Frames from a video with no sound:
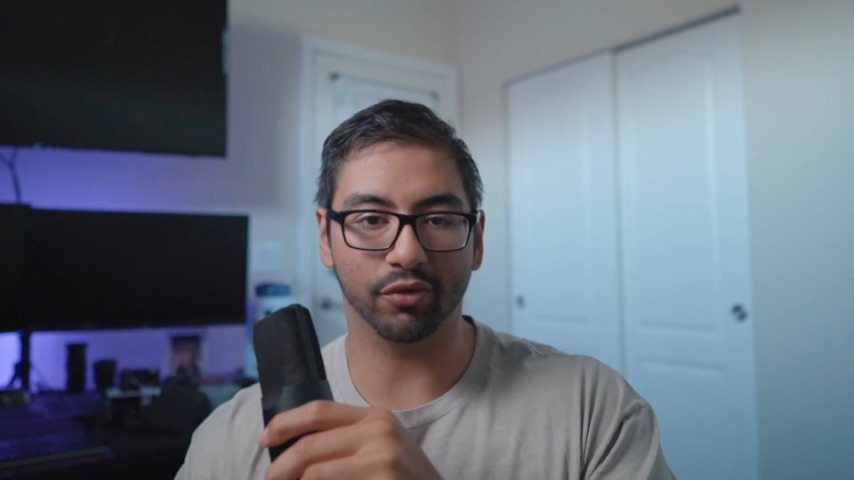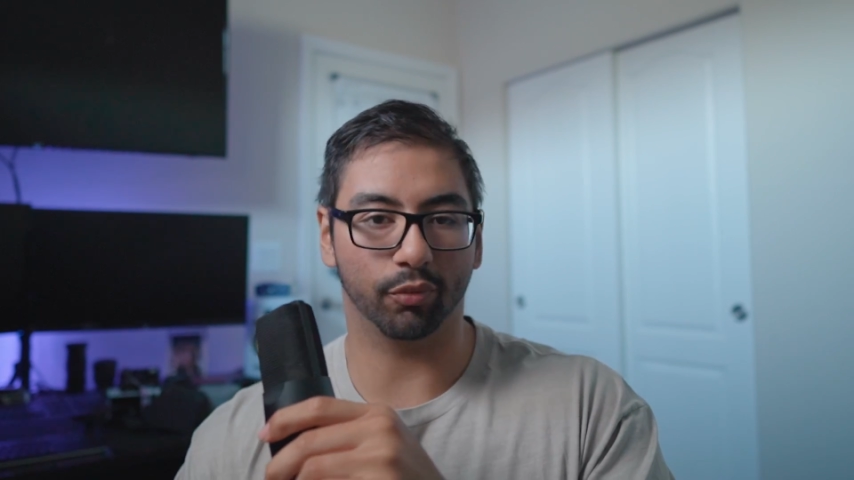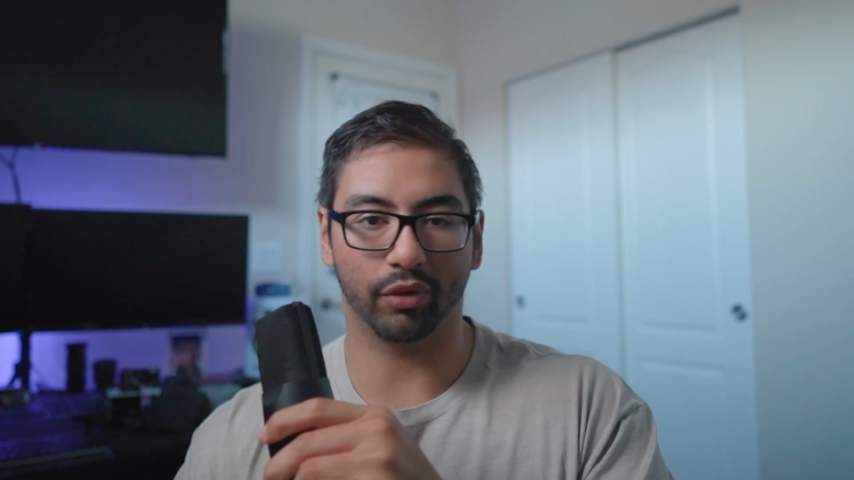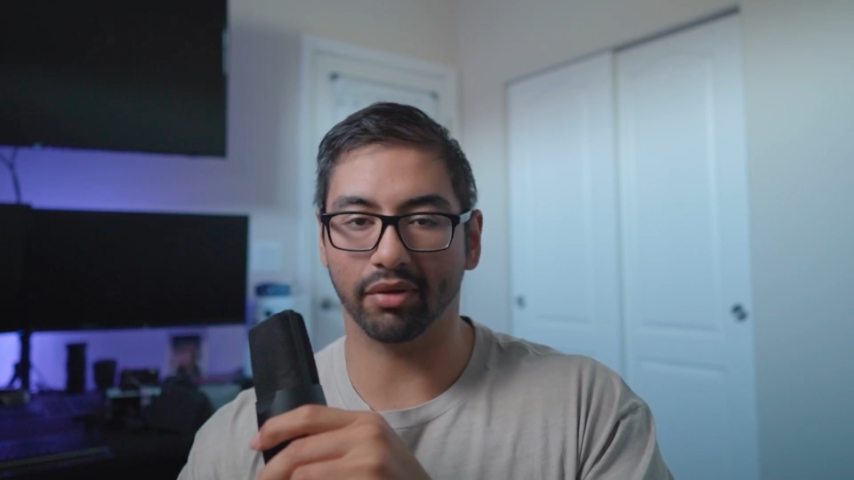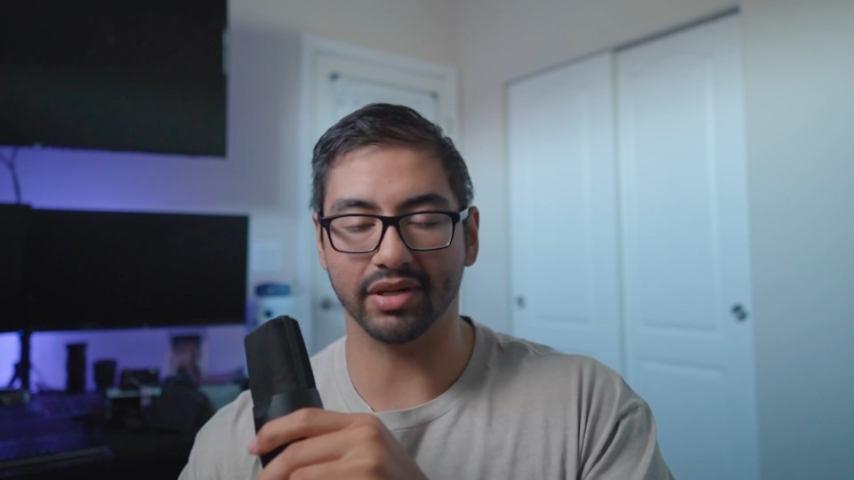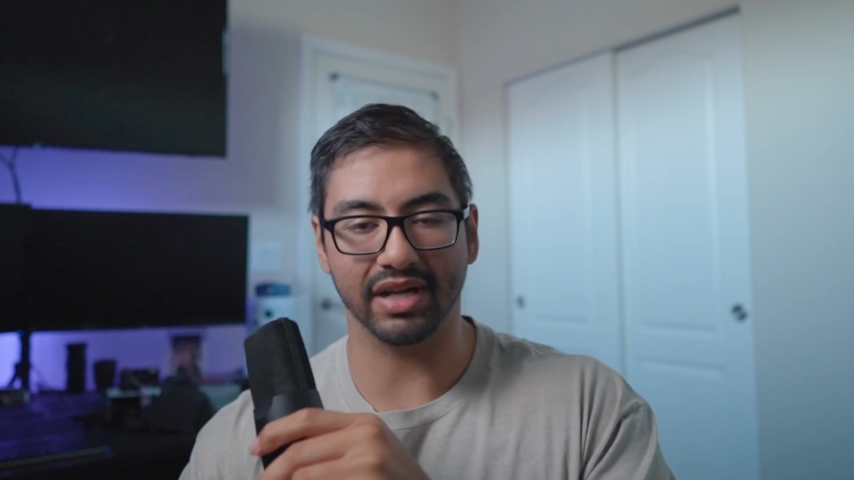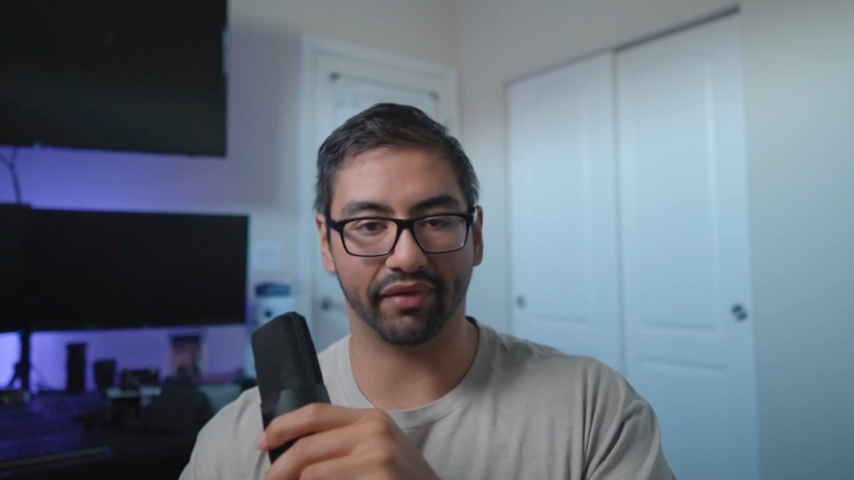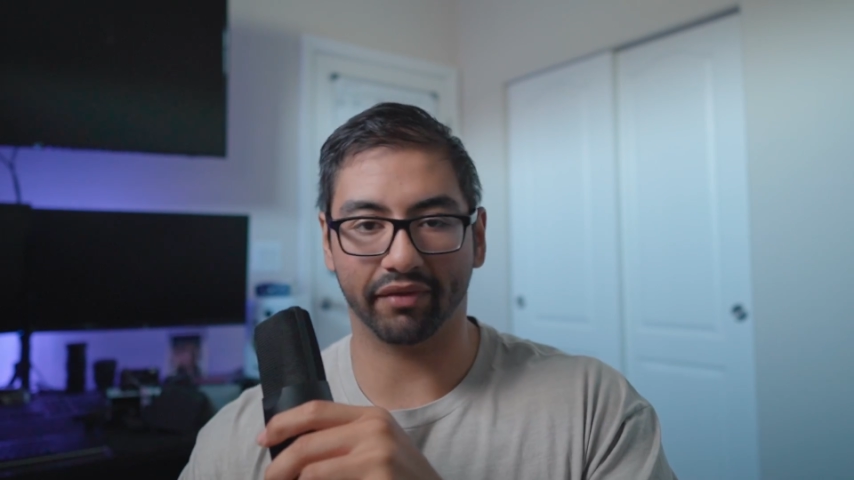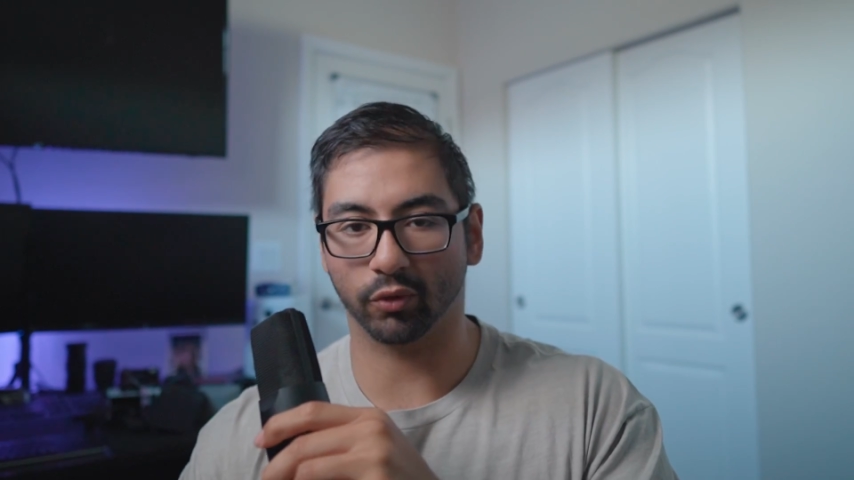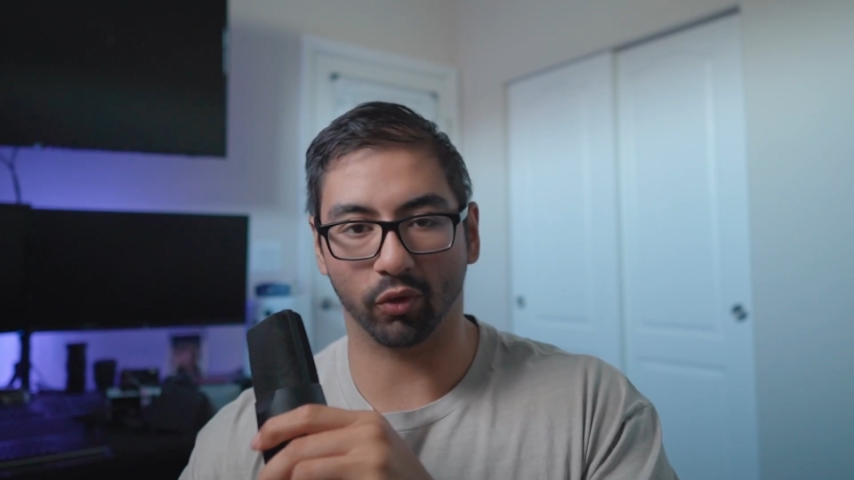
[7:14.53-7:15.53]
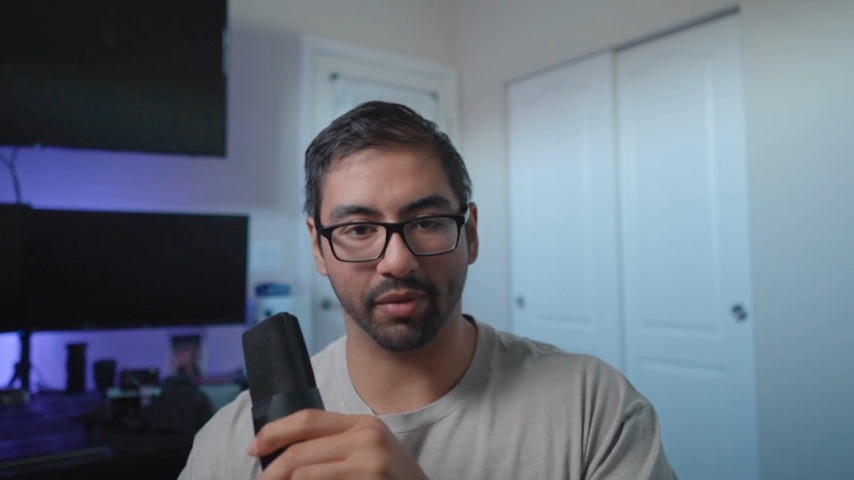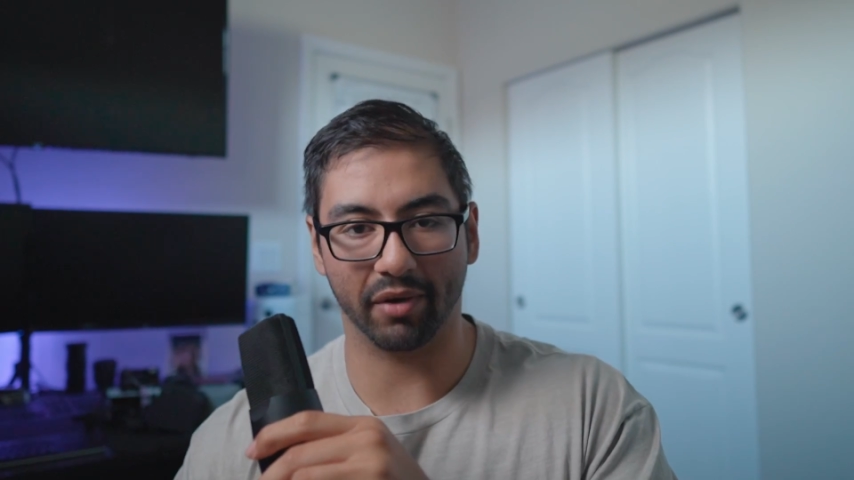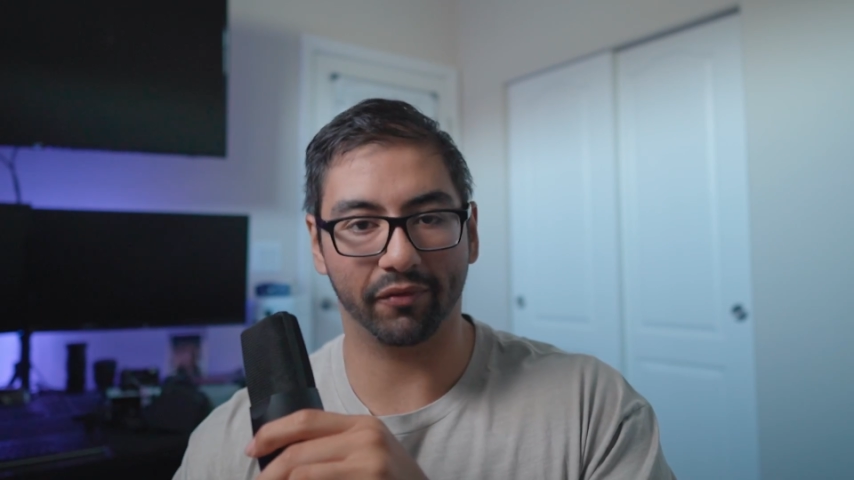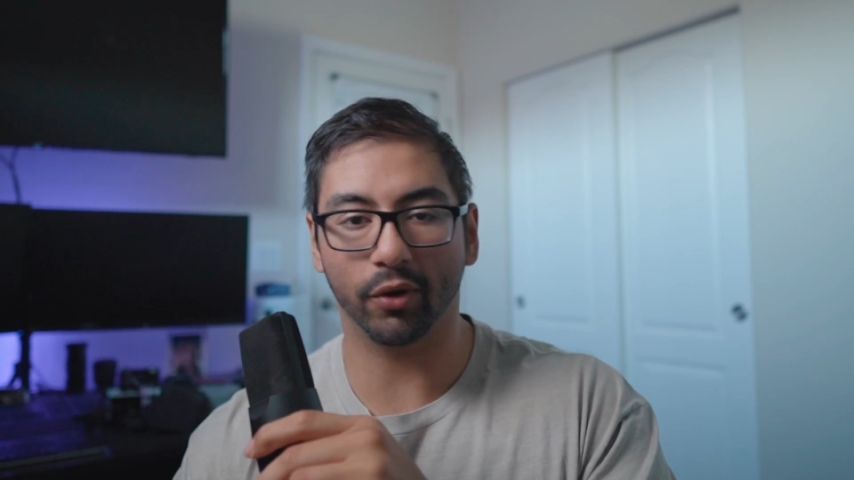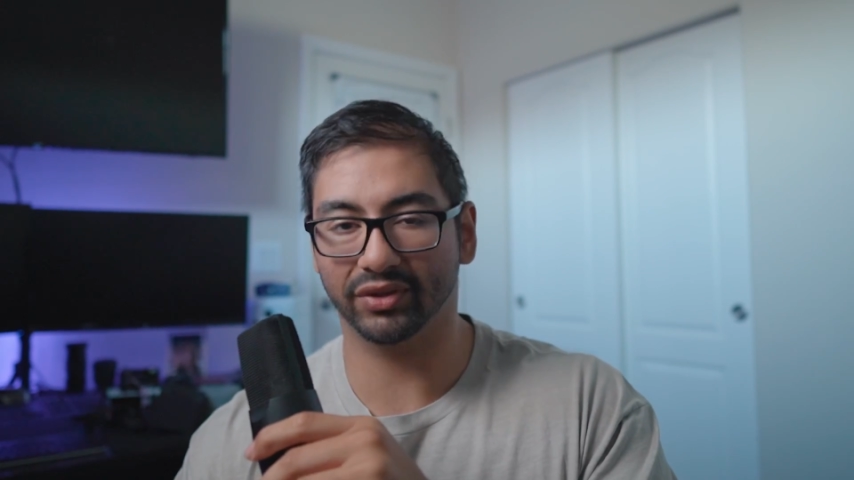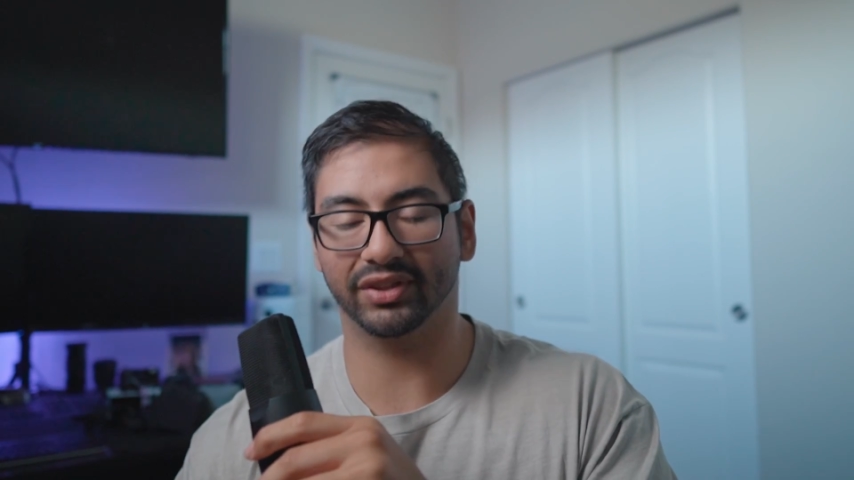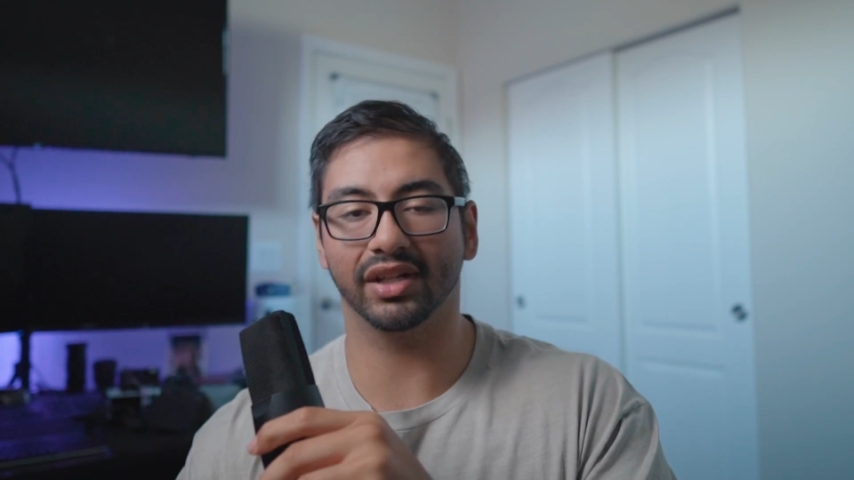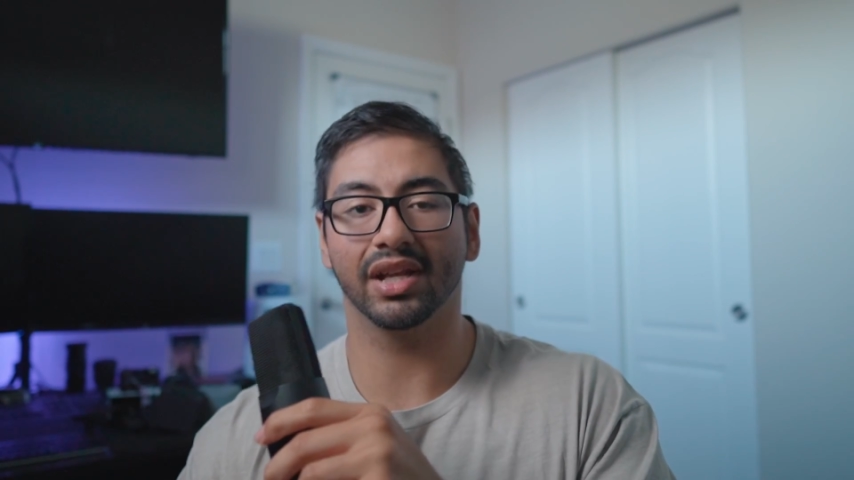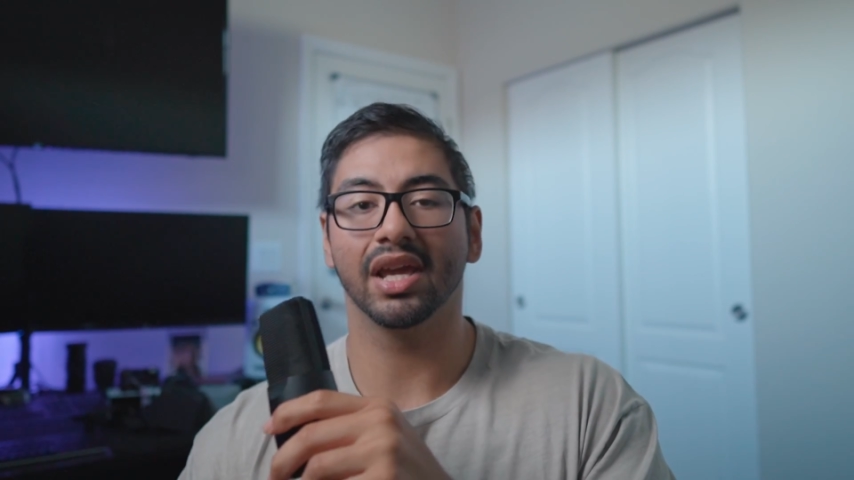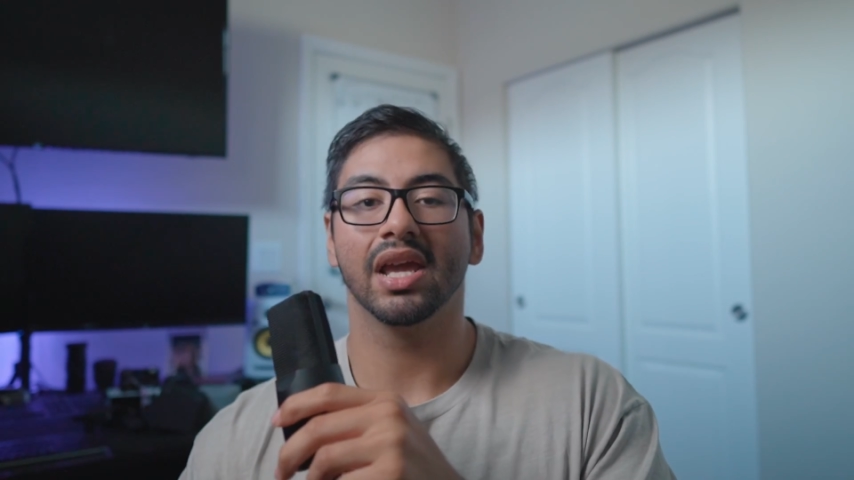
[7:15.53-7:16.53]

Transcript: you'll probably never have to worry about focusing.